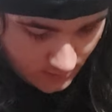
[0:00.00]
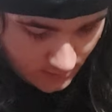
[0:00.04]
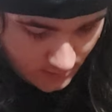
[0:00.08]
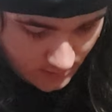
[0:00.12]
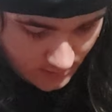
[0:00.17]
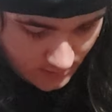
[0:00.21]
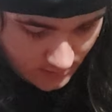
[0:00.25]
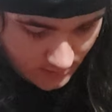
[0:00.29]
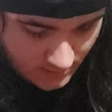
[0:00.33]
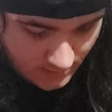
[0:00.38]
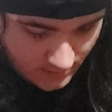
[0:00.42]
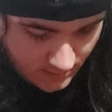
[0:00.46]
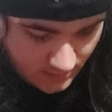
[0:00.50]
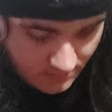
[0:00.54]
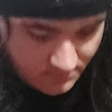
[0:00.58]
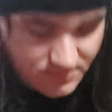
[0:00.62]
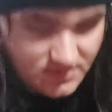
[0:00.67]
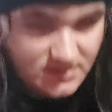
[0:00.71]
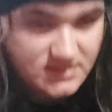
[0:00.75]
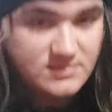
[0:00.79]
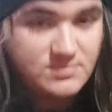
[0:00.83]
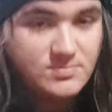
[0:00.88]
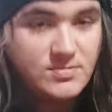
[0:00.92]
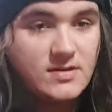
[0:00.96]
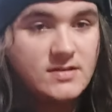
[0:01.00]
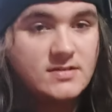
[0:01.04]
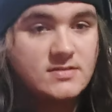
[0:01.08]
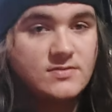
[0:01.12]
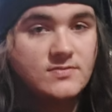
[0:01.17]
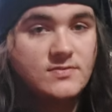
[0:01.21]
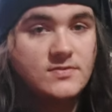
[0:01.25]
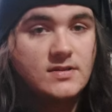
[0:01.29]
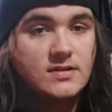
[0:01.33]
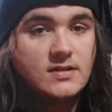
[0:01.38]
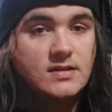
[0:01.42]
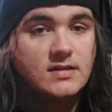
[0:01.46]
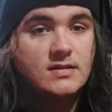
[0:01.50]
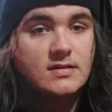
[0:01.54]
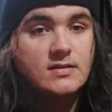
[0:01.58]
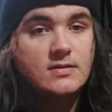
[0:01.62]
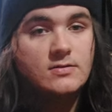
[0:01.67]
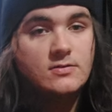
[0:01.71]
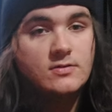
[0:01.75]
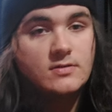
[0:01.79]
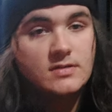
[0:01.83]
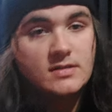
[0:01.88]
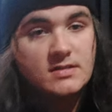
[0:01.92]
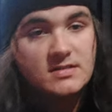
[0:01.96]
Uh, I'd be surprised if you didn't
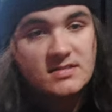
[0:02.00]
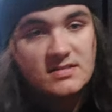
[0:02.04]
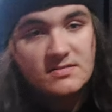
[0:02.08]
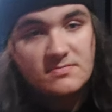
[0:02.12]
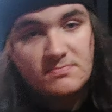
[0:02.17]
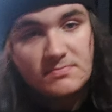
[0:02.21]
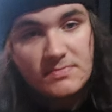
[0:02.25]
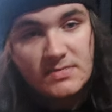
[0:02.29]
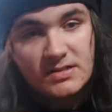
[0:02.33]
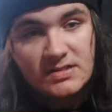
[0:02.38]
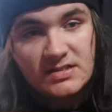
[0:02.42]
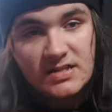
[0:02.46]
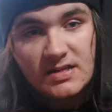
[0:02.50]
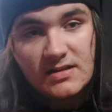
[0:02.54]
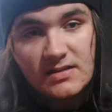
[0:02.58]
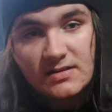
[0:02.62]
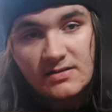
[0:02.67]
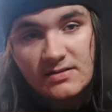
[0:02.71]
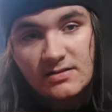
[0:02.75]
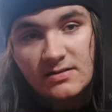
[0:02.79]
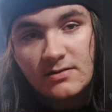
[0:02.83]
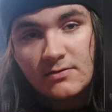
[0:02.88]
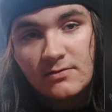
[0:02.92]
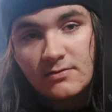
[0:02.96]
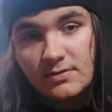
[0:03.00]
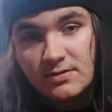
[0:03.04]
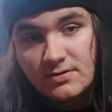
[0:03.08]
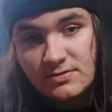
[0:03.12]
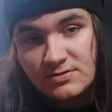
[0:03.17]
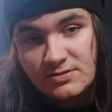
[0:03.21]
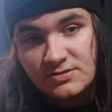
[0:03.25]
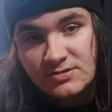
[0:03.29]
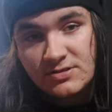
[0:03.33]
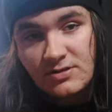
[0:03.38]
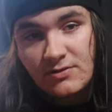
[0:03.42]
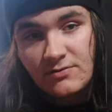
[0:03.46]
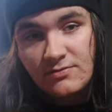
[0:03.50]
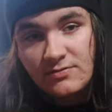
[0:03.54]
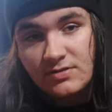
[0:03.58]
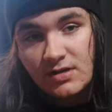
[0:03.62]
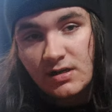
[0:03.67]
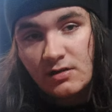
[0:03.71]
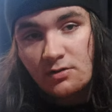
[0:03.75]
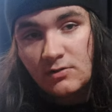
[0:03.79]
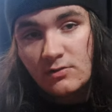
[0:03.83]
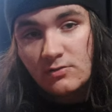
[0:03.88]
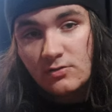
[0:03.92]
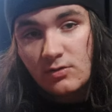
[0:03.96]
know it. This is Metallica, but they're
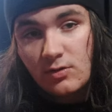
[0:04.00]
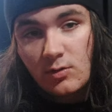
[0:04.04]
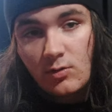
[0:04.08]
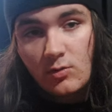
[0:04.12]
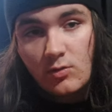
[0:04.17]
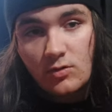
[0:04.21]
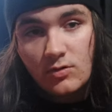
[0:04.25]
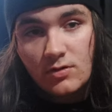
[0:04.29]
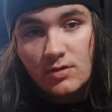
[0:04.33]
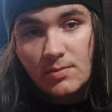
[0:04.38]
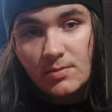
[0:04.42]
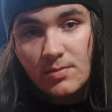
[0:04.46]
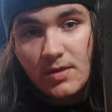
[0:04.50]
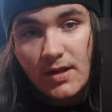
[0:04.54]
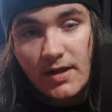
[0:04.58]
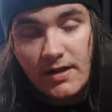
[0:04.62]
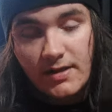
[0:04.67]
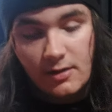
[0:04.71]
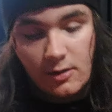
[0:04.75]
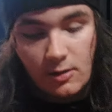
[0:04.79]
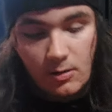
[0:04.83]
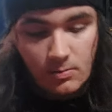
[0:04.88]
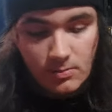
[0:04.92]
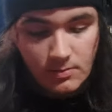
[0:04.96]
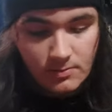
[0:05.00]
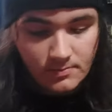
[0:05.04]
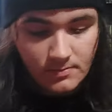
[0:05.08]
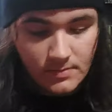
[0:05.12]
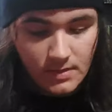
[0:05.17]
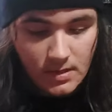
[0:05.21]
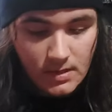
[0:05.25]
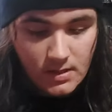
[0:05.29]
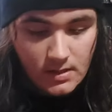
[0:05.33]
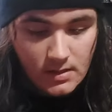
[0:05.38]
self-titled, or the Black Album.